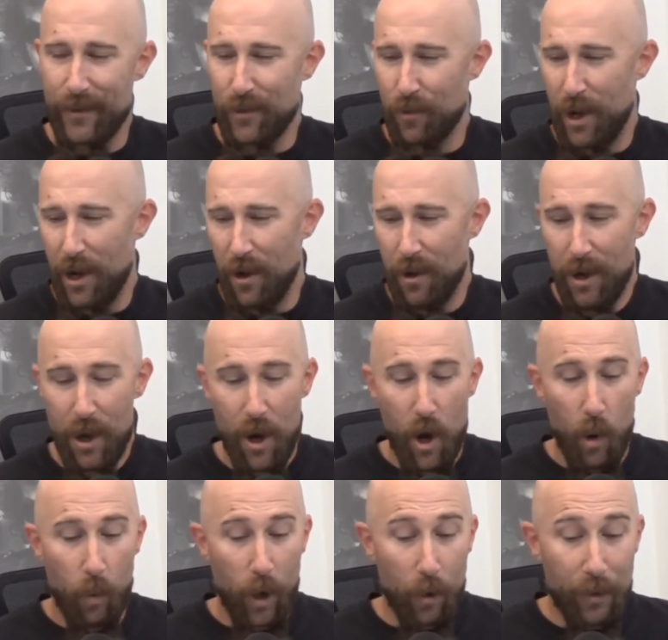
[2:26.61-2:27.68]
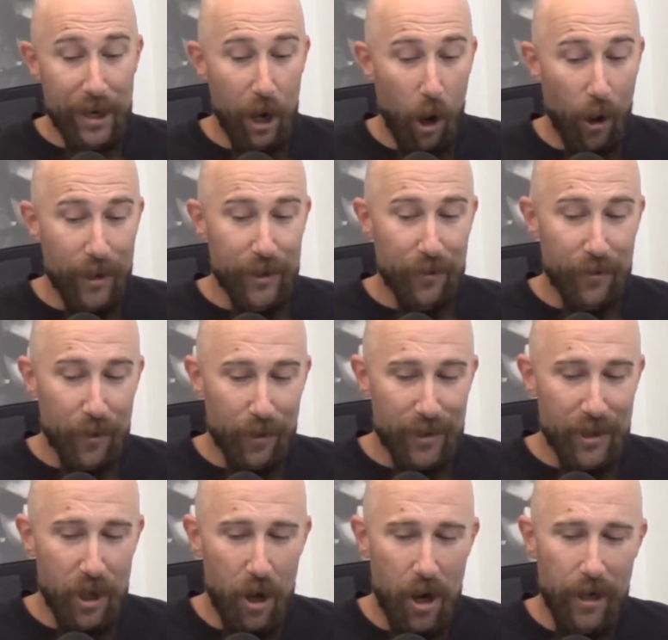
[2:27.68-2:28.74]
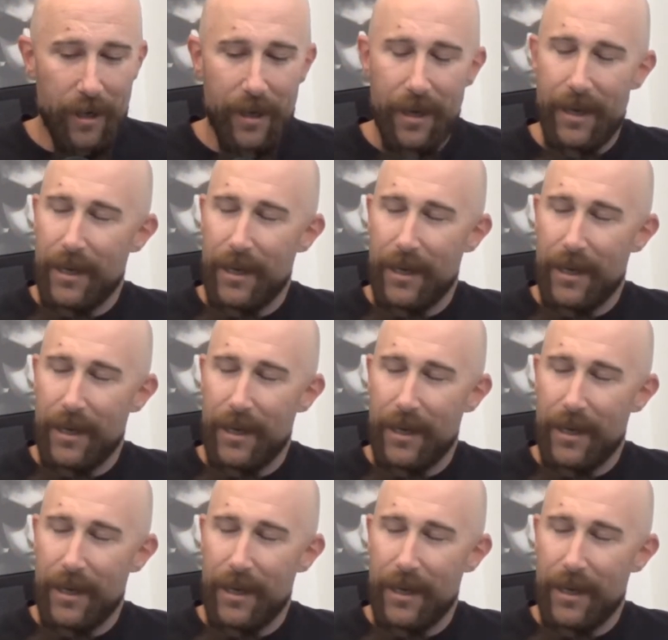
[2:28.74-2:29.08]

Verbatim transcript: as well. Where We Are is your third song.